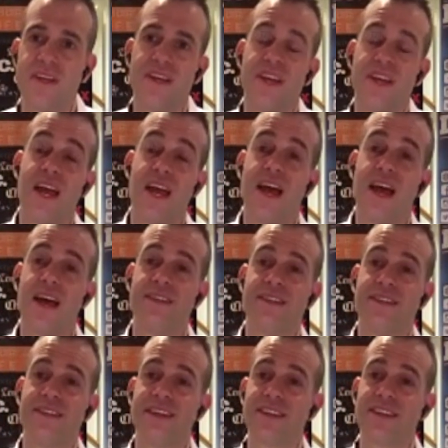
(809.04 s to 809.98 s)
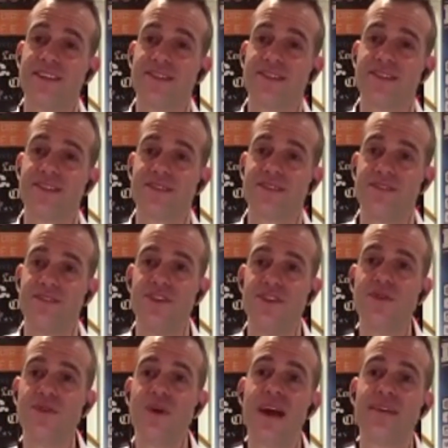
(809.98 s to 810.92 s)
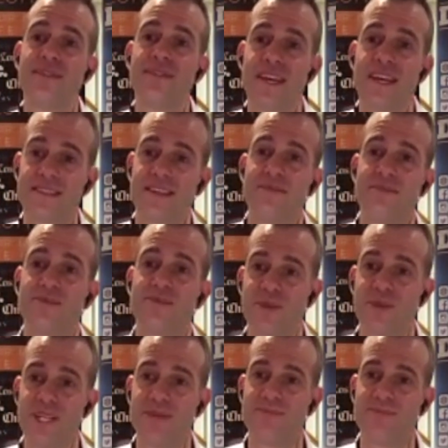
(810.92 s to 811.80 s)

And the thing is, you have that same split.